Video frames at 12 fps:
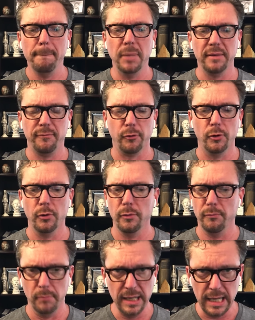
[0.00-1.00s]
But
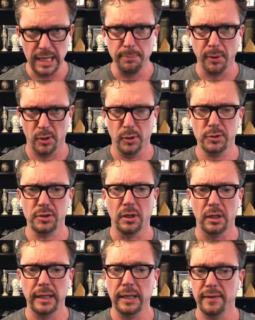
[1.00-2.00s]
for me
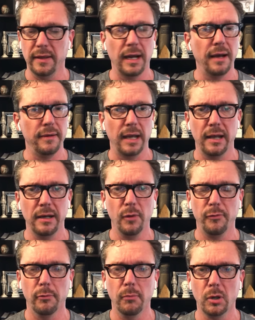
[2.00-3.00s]
personally, and then I, I
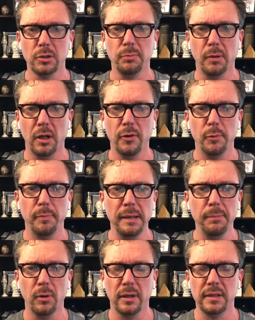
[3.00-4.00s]
know for multiple other
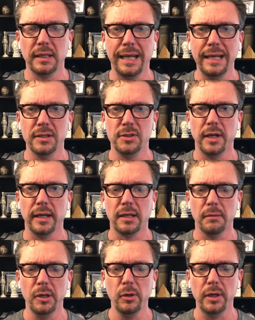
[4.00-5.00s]
people in the ketogenic
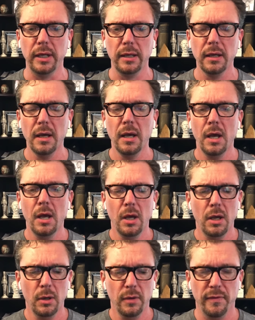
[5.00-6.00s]
community,
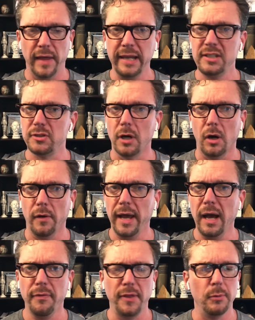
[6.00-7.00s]
they stalled
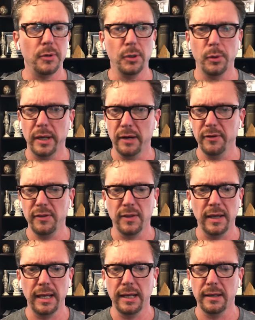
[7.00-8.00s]
out. They were doing
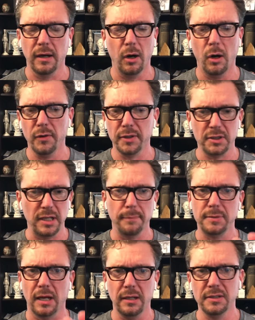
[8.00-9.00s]
everything, all the
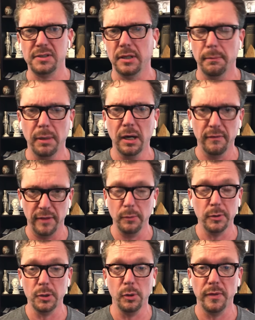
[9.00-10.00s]
steps I listed above,
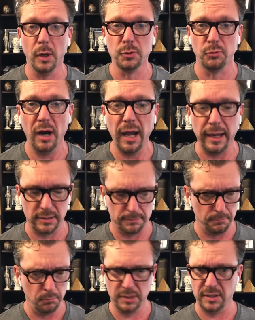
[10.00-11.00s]
they were doing those right,
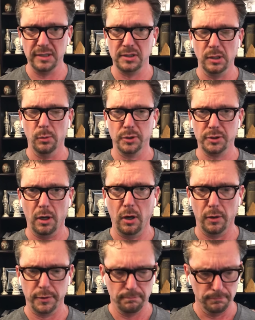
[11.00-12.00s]
but they still were
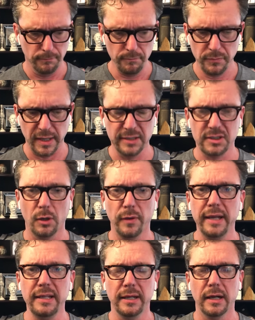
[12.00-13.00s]
stalled. And so
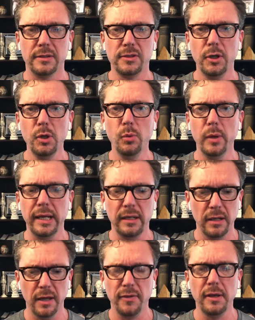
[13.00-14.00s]
they did a
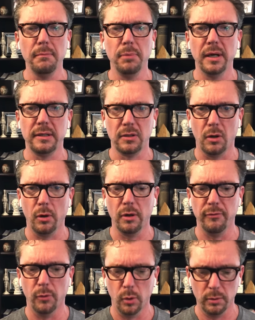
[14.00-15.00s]
two-week nothing but
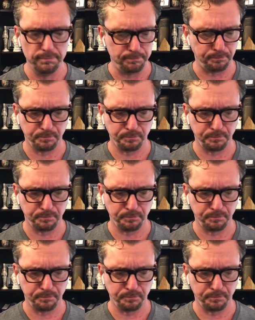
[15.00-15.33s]
carnivore,